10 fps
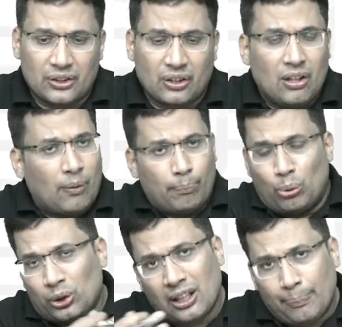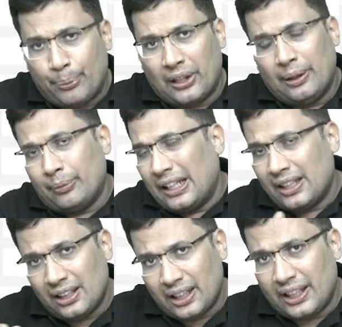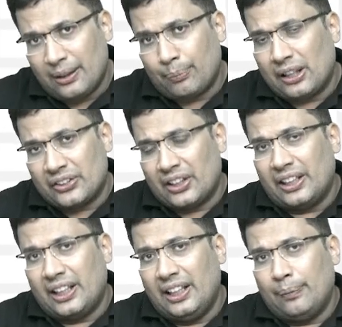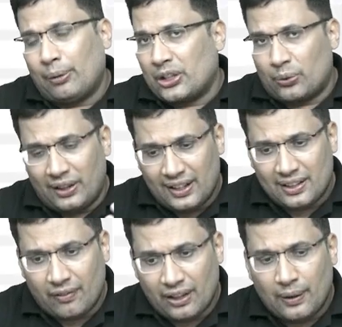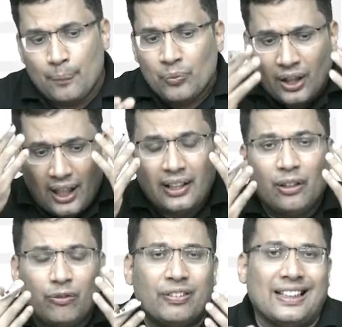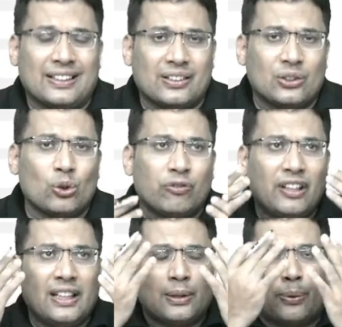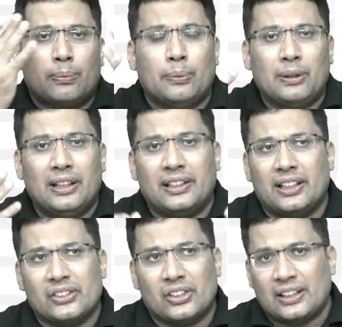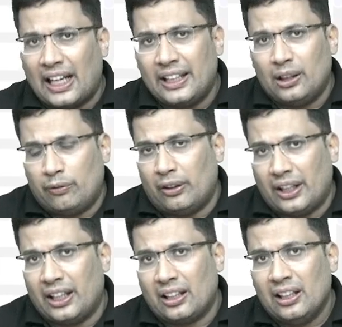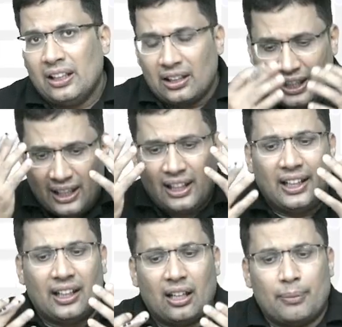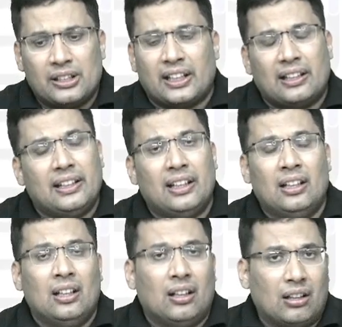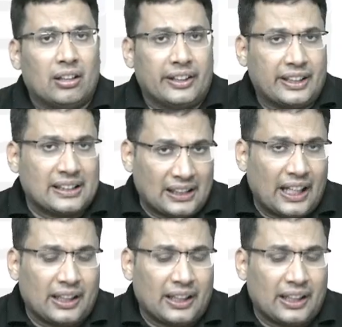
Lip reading: both the upper limb 9 and 9 plus 18 plus 27 and the face. So, face probably it is 9 if you take head and neck area basically it is 9.